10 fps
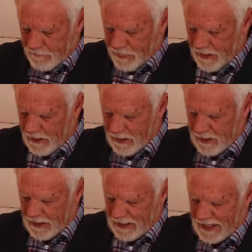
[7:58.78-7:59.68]

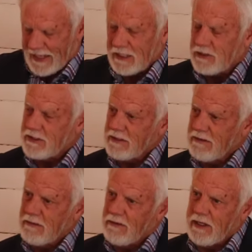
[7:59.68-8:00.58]
It is,
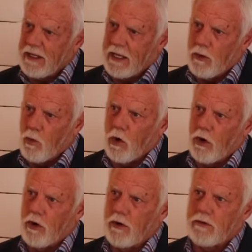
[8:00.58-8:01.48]
in a
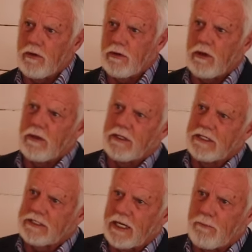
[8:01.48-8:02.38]
word,
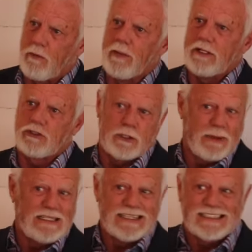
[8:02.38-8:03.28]
dissemble means to
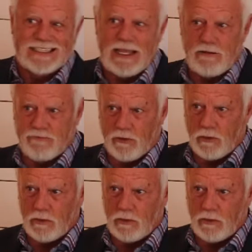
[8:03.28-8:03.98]
be deceitful.